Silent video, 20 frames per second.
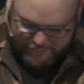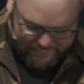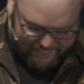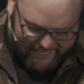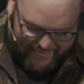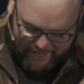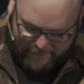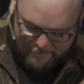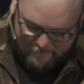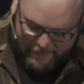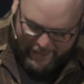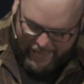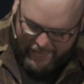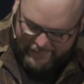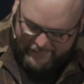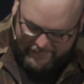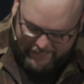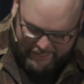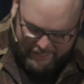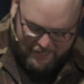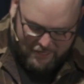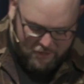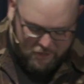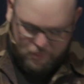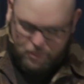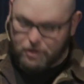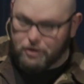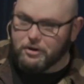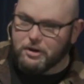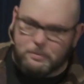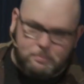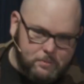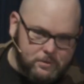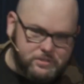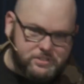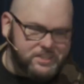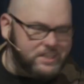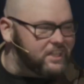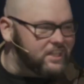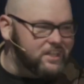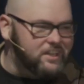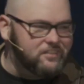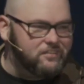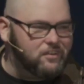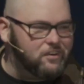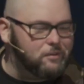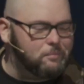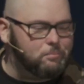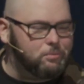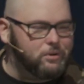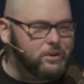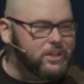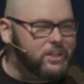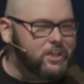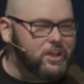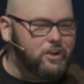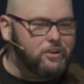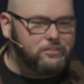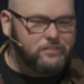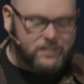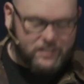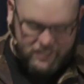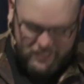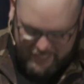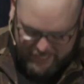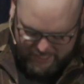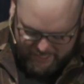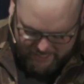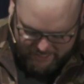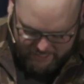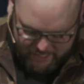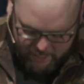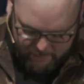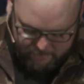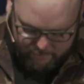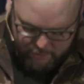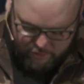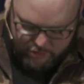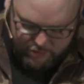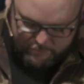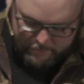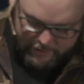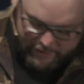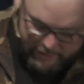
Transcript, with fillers: came back at 30% of our pre COVID numbers, but